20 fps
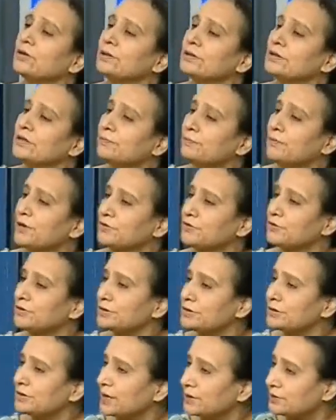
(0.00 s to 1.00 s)
all the pressure
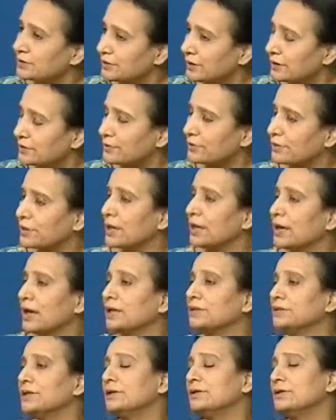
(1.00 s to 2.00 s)
tactics,
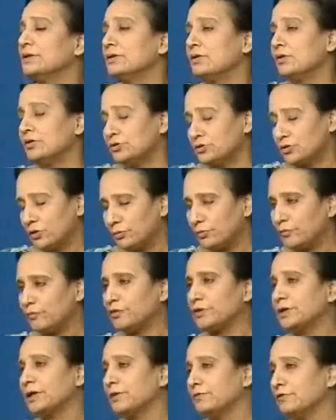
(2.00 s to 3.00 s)
and then on top
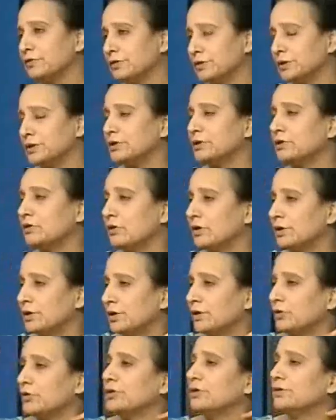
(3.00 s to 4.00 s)
of it, I would say the law
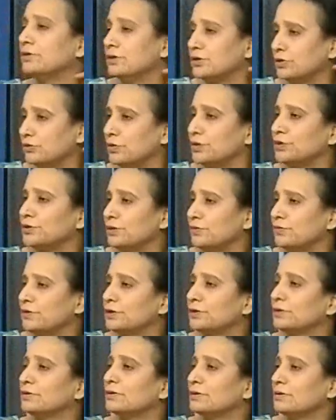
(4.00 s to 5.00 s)
and order situation
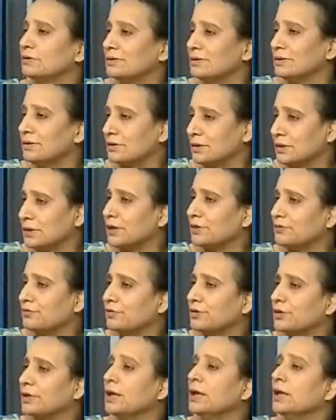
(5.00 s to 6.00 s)
which is in the country.